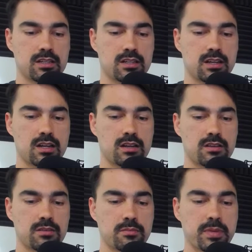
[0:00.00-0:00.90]

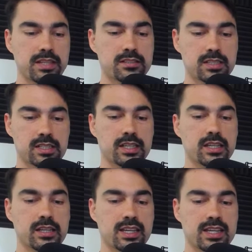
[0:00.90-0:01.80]
Uh,
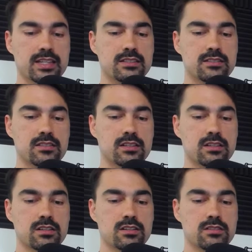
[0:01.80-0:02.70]
basically, it's
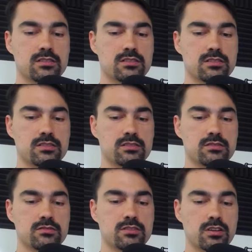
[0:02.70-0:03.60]

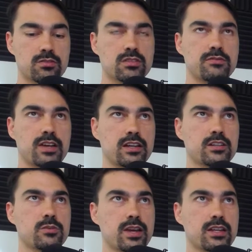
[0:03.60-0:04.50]
don't
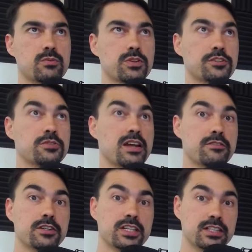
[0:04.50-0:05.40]
evaluate what you
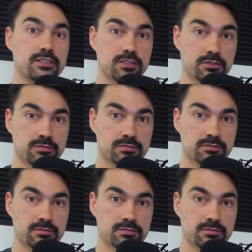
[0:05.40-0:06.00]
never need to.